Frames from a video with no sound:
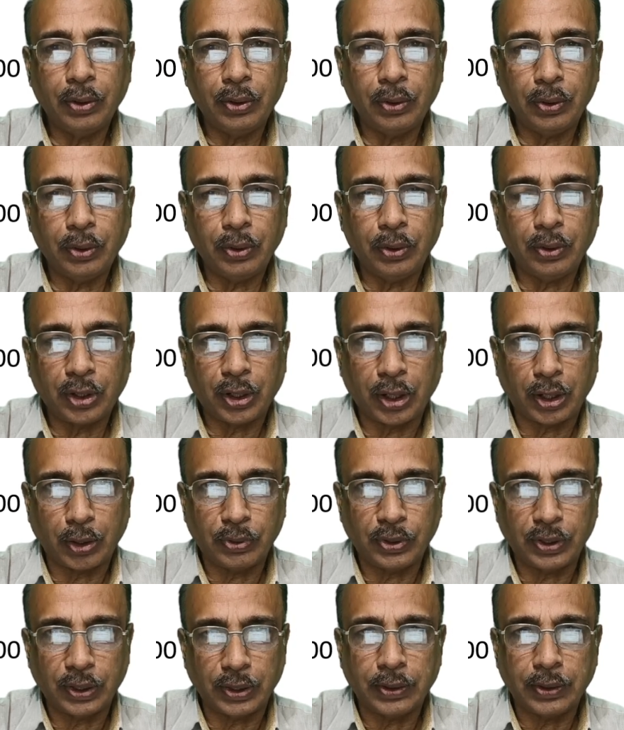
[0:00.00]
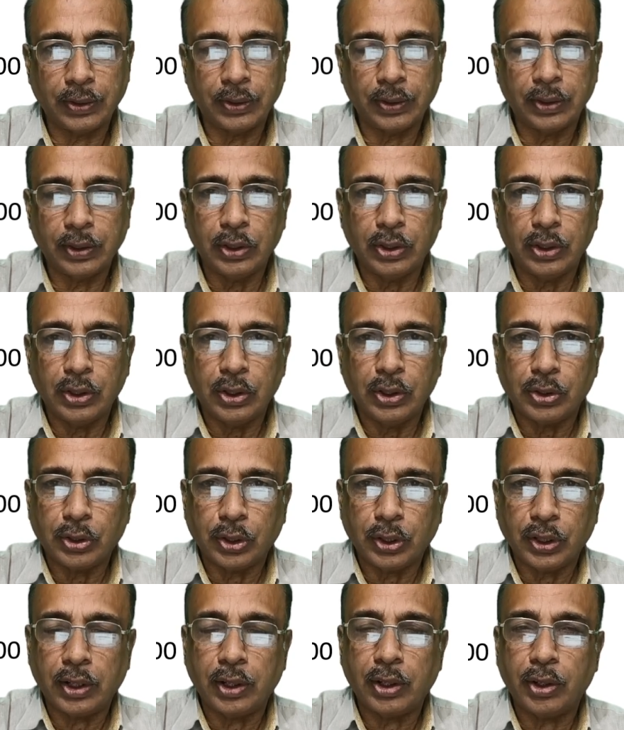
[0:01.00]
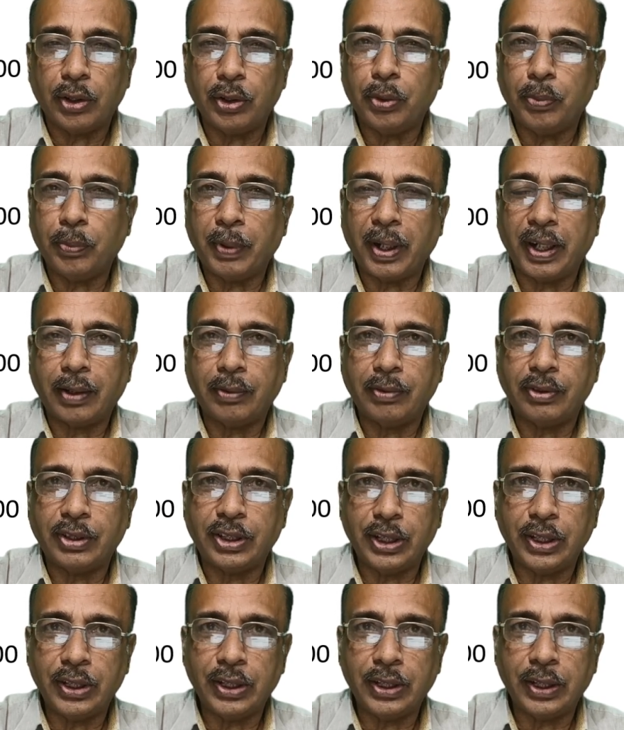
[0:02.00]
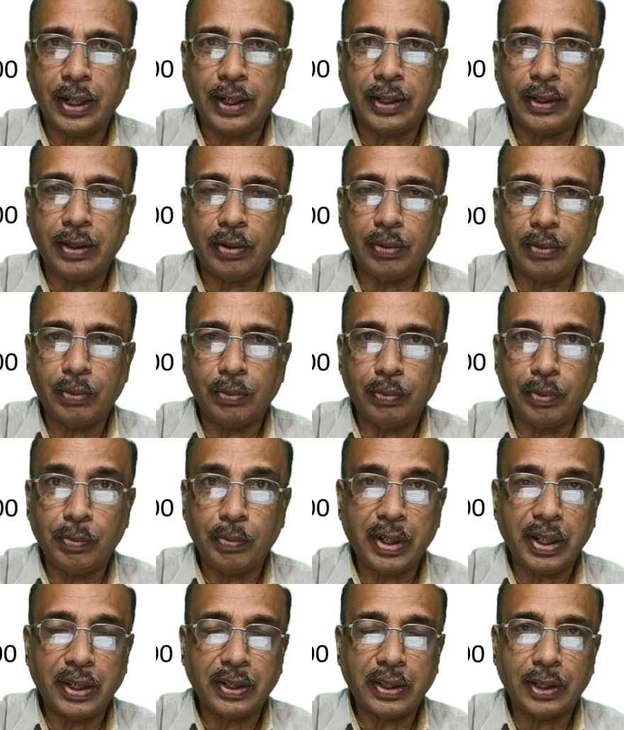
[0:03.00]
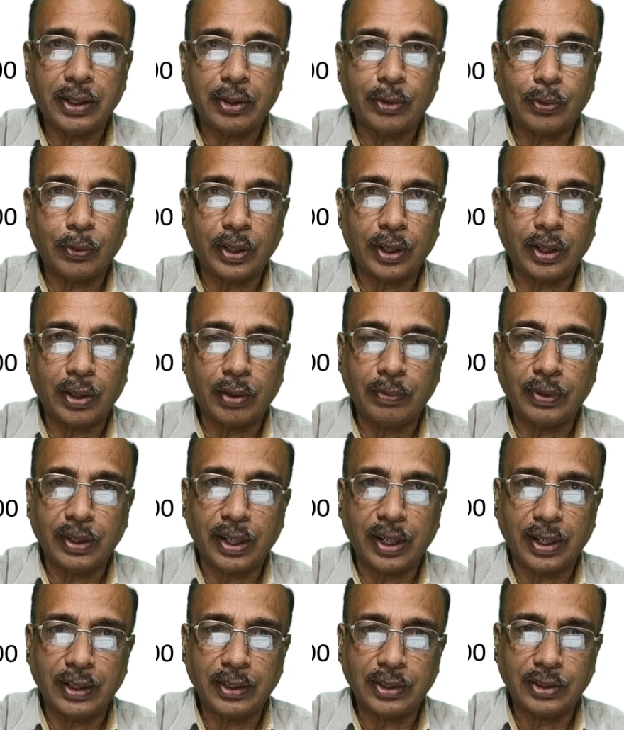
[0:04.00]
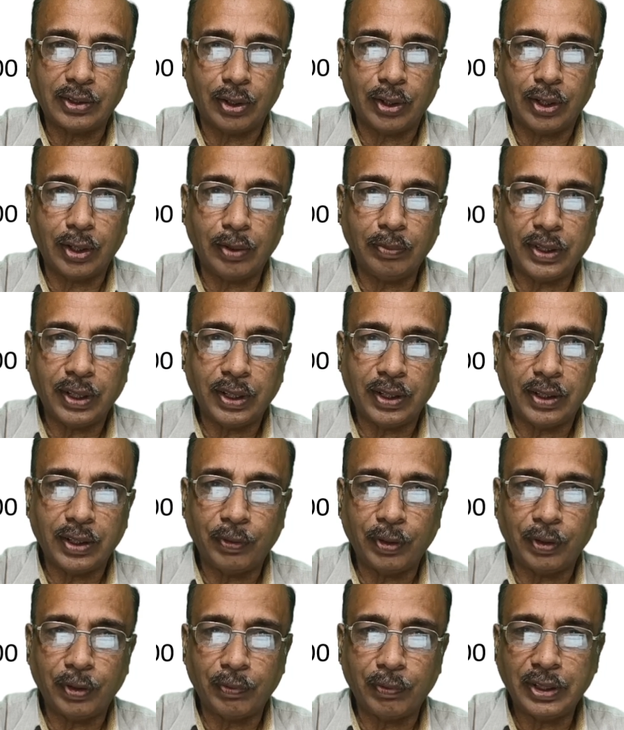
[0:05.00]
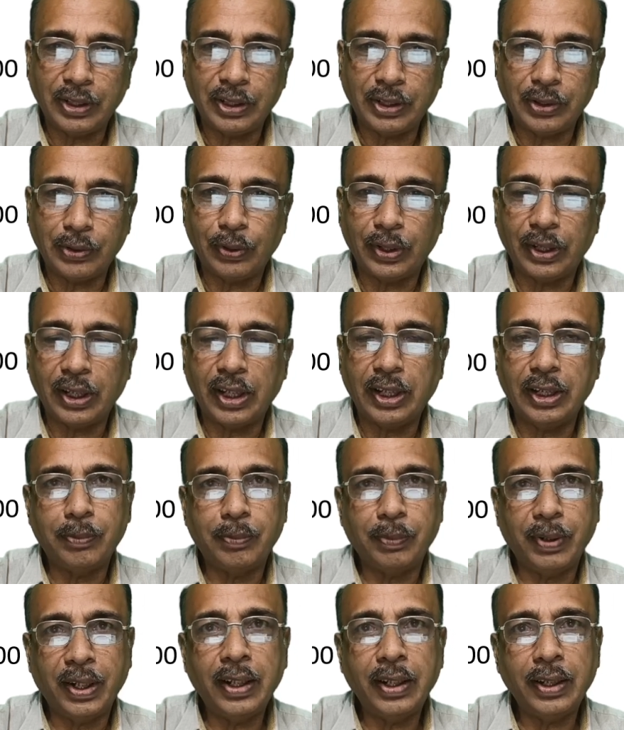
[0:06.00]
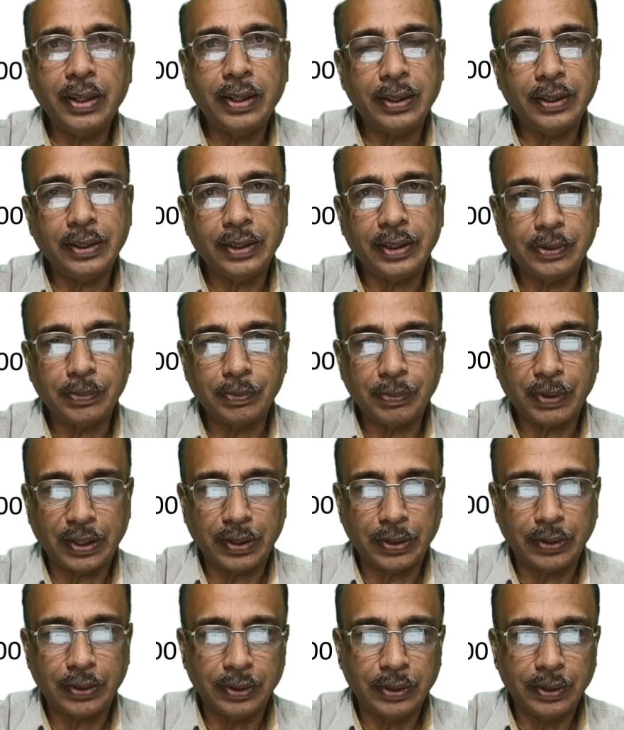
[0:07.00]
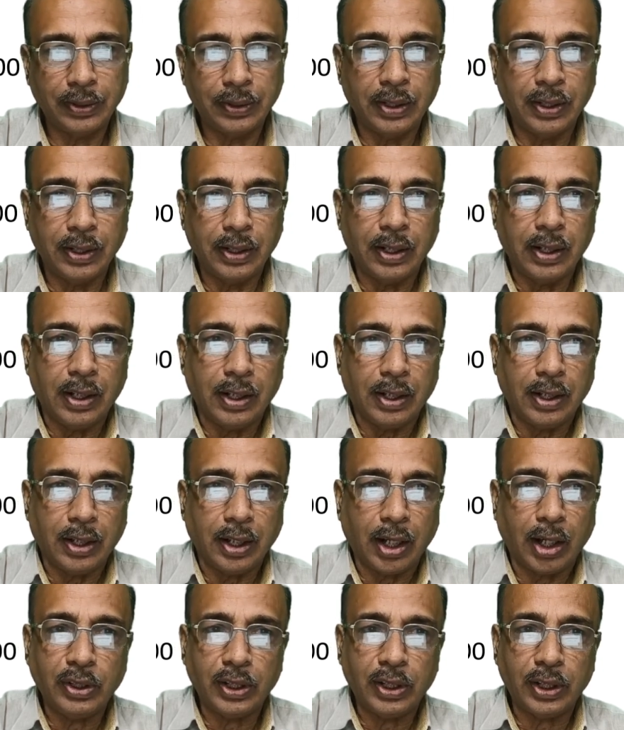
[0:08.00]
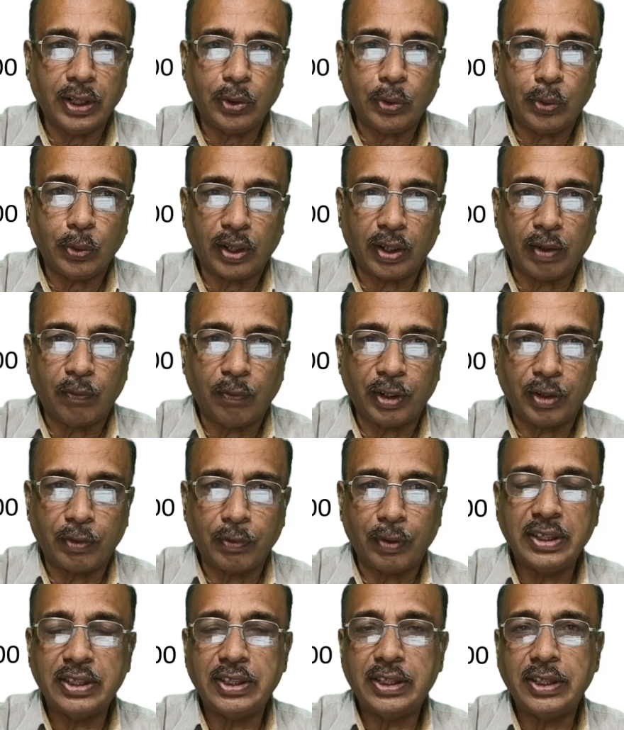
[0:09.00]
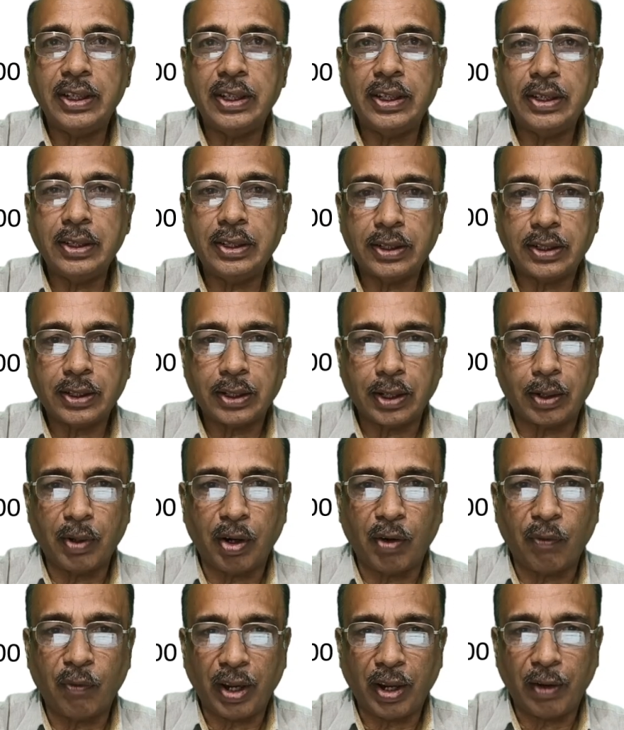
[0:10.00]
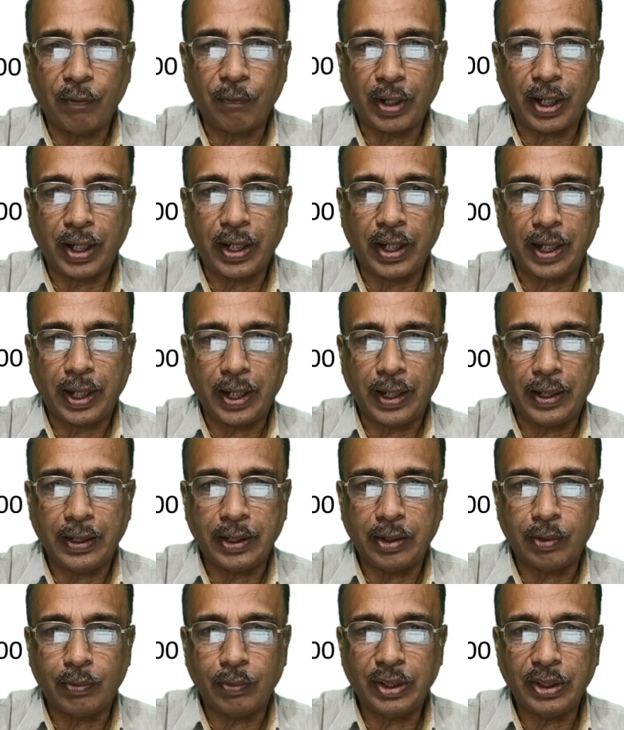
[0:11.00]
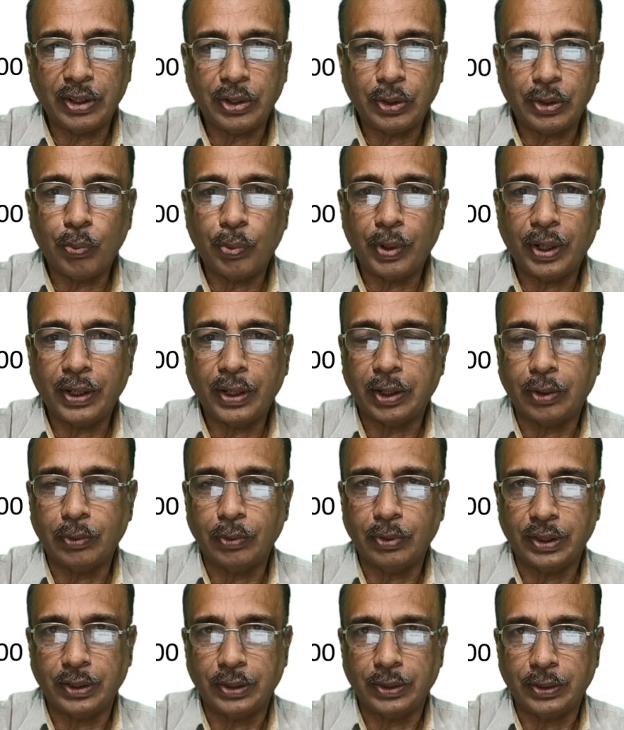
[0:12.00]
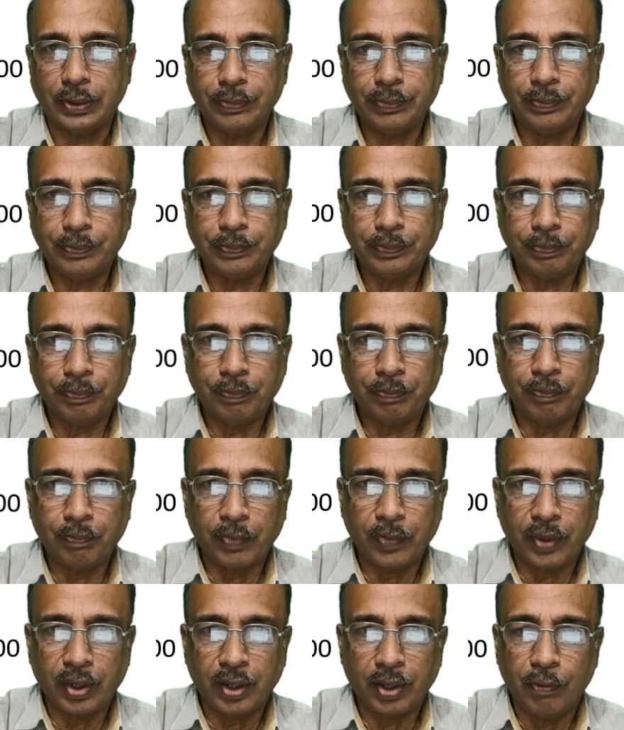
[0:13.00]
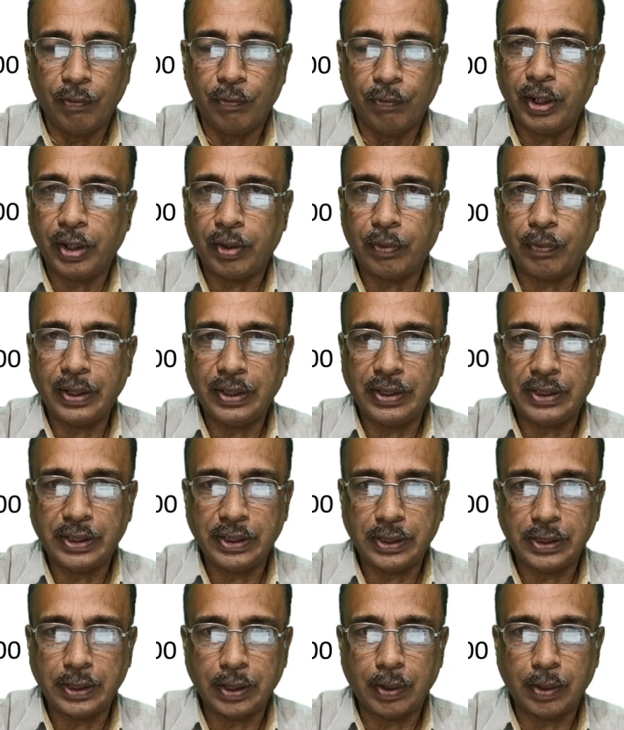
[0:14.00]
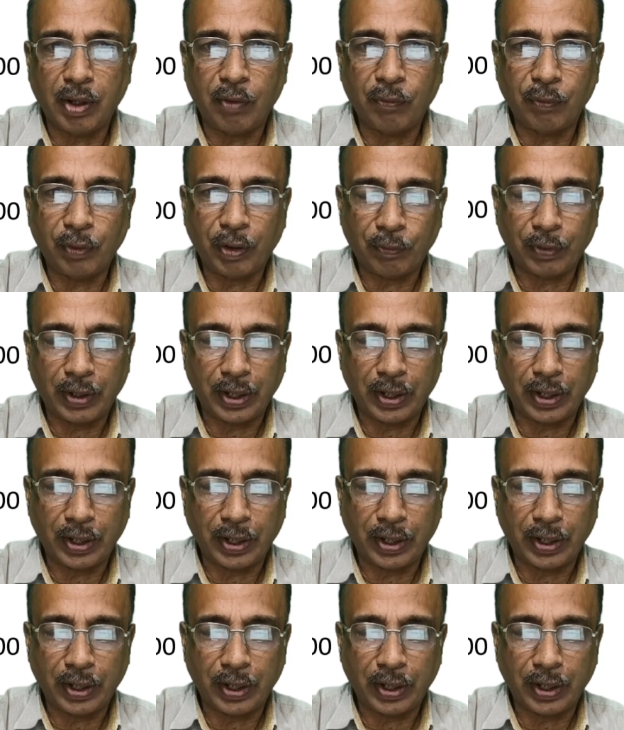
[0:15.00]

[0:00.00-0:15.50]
1000. So here you might have seen that we make the total of the last column. Here the frequency total is made in this manner. Now here total frequency sum of Fi n equals to 1000. Frequency sum of Fi.